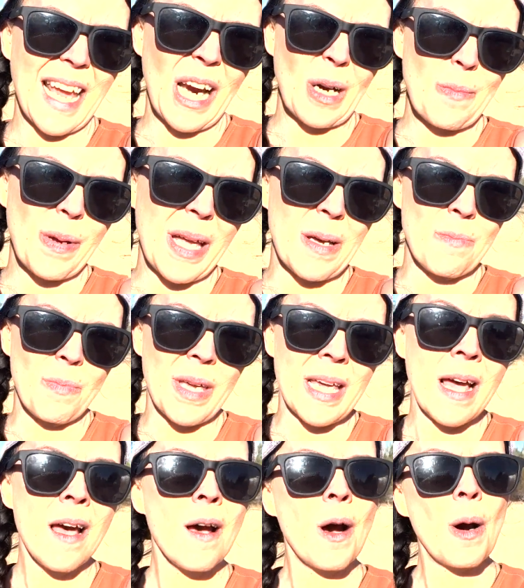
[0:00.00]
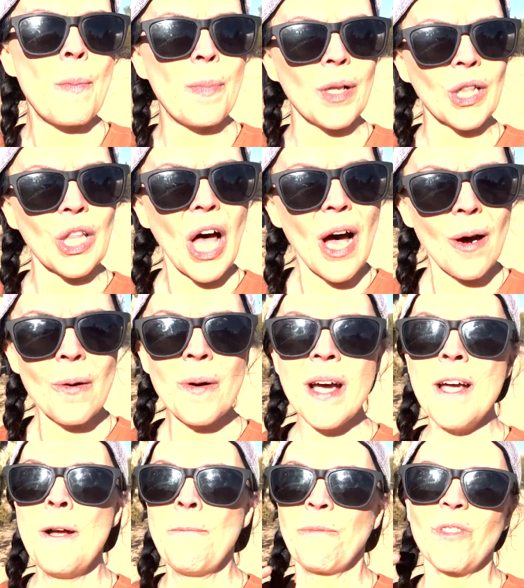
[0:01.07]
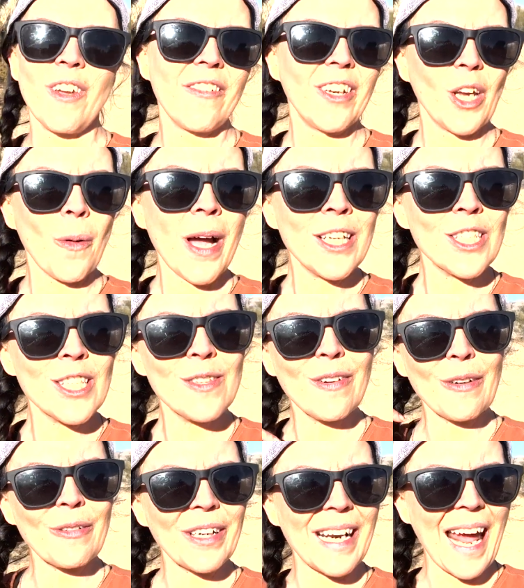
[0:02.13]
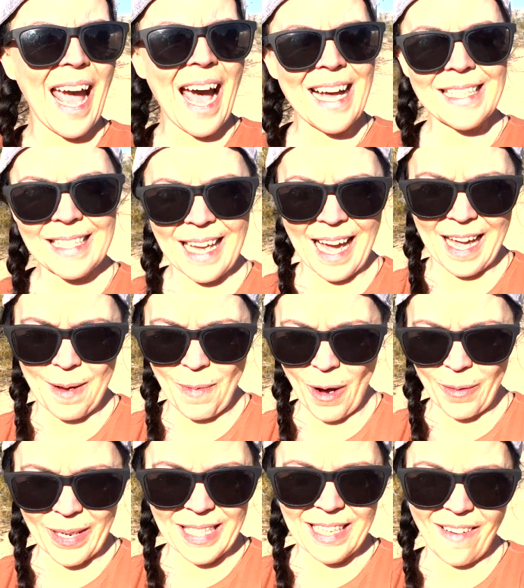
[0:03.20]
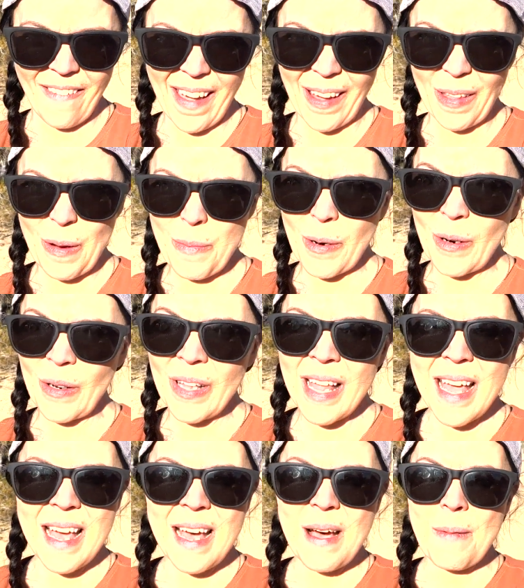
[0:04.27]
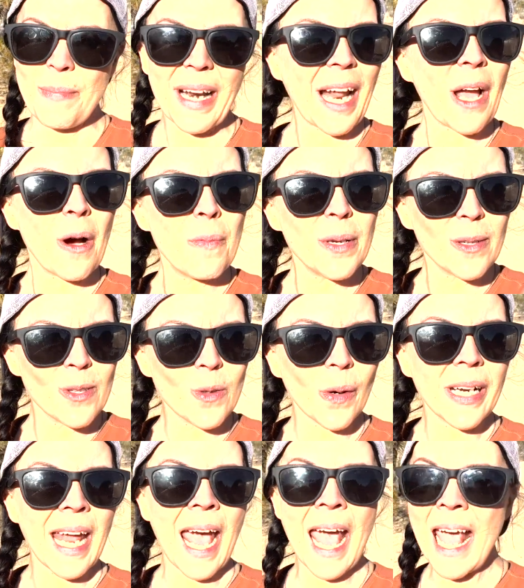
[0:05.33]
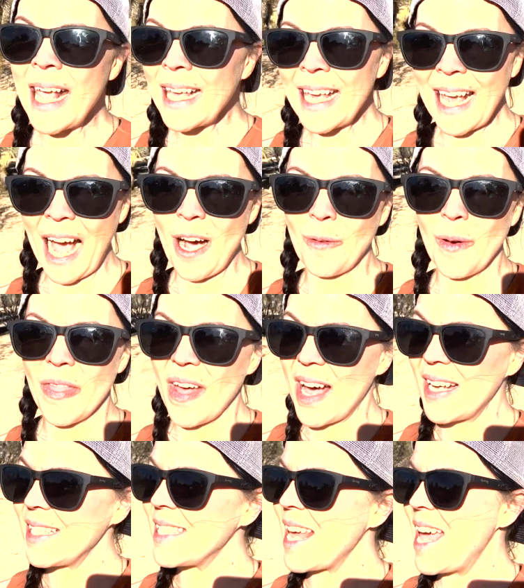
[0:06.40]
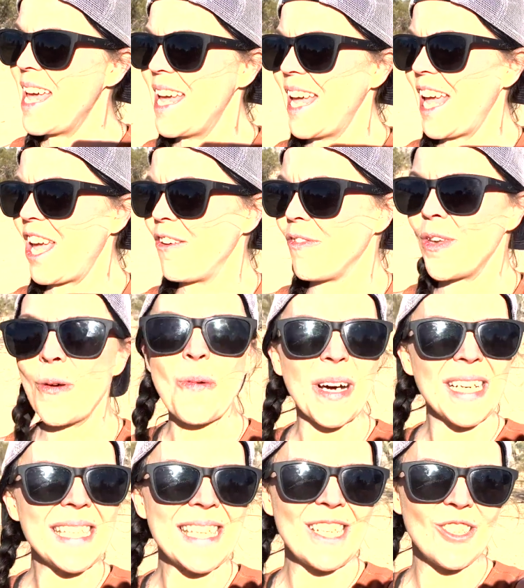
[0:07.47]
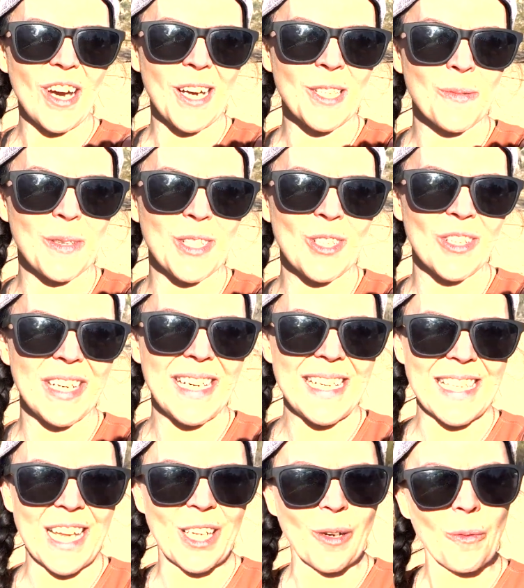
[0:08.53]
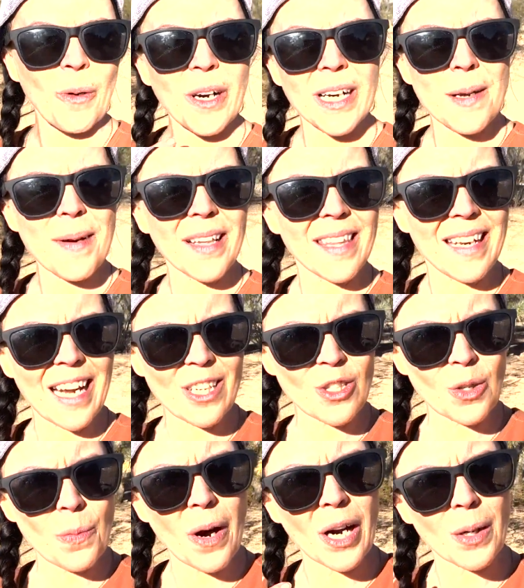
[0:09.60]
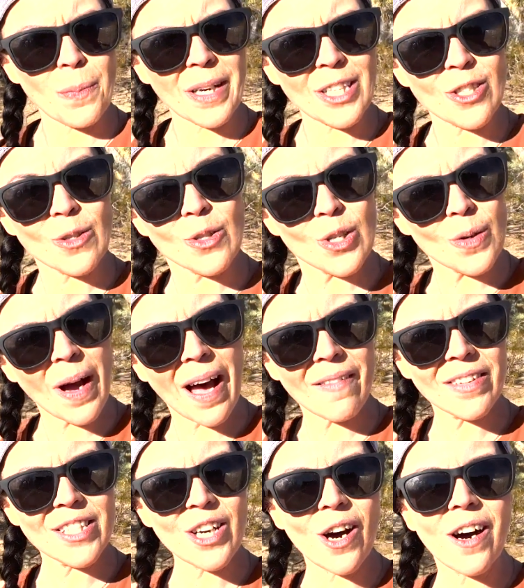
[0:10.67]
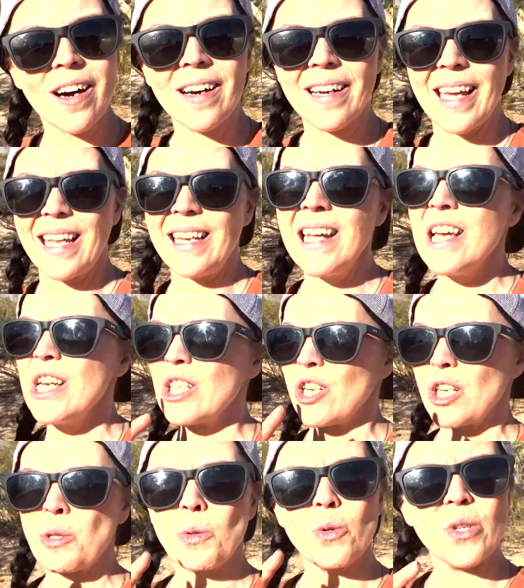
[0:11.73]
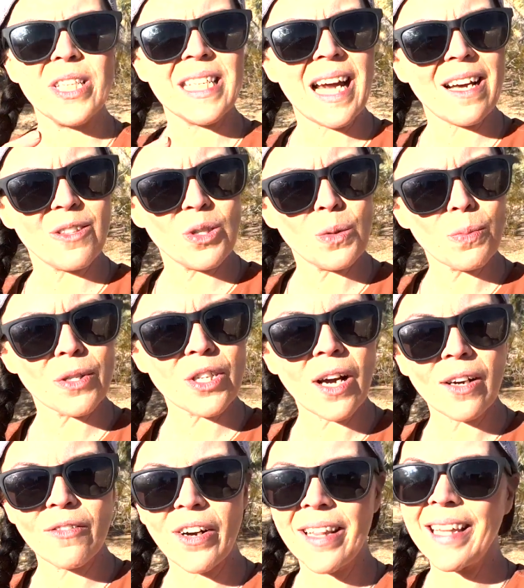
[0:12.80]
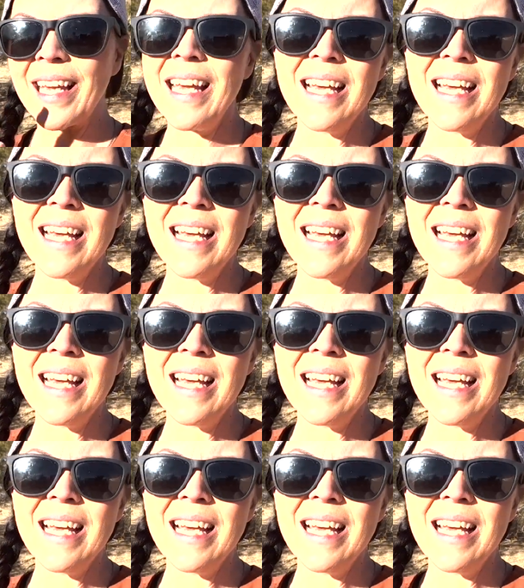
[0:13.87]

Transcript: Airbnb below. If you have any questions, feel free to ask. I am always available. But I hope you enjoyed hanging out with us. If you want to see Joshua trees and you're worried about the national park because you do have a dog and Joshua trees not super dog friendly,